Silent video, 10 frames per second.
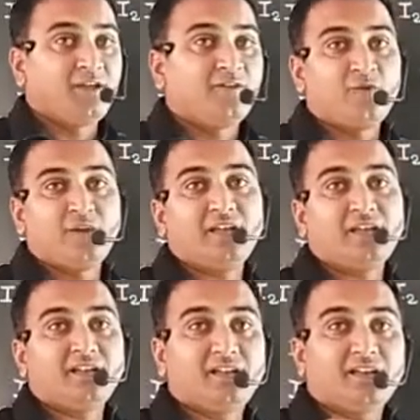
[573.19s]

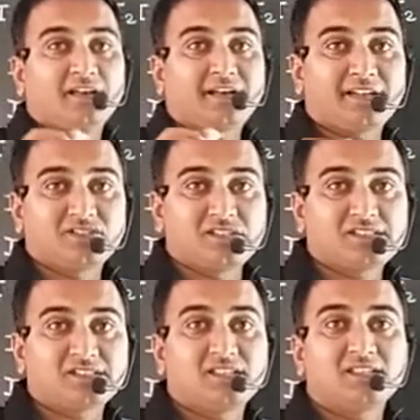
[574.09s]
When
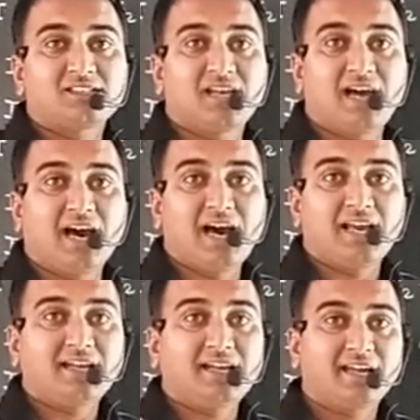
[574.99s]
resistors
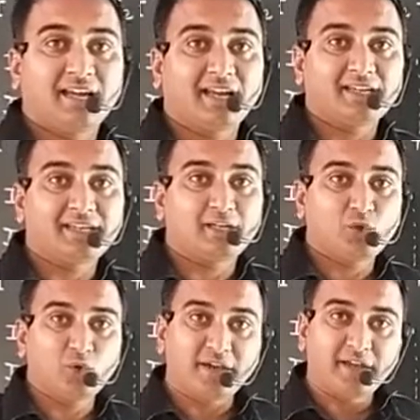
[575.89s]
are connected
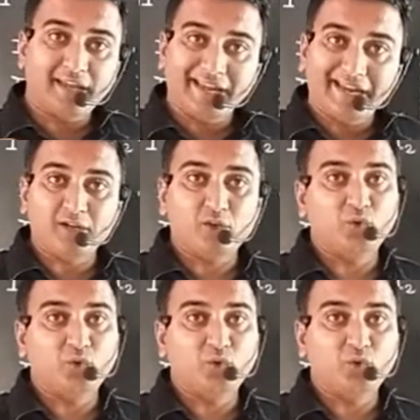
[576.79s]
to end,